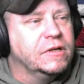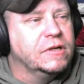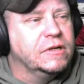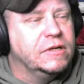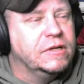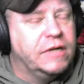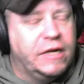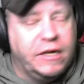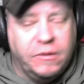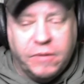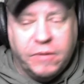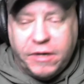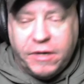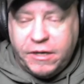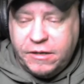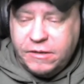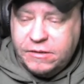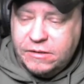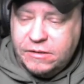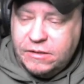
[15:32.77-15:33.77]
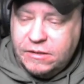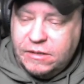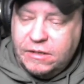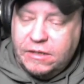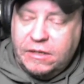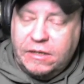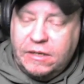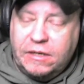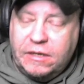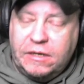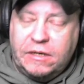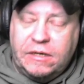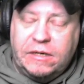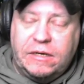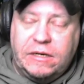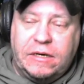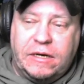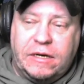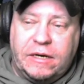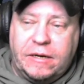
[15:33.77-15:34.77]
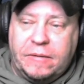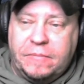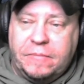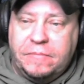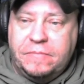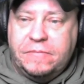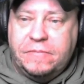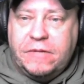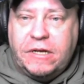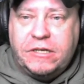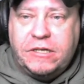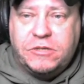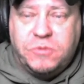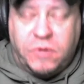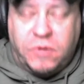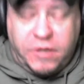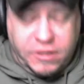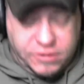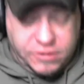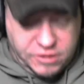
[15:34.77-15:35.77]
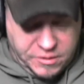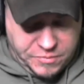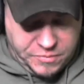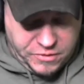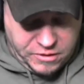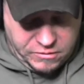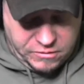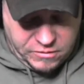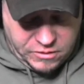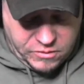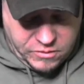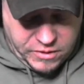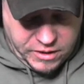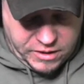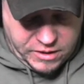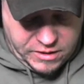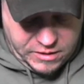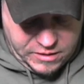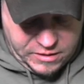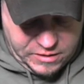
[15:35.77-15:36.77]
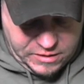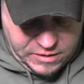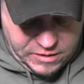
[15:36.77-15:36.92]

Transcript: Anyway, I just wanted to jump on real quick.